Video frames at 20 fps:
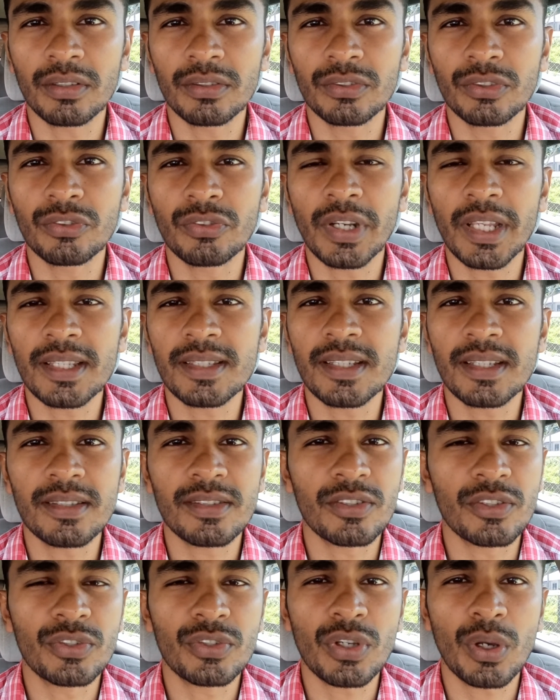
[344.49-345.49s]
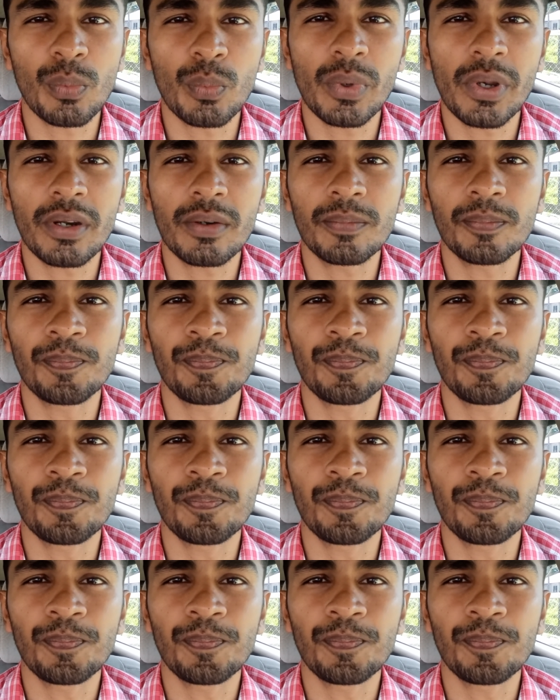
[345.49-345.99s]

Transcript: graze it somewhere,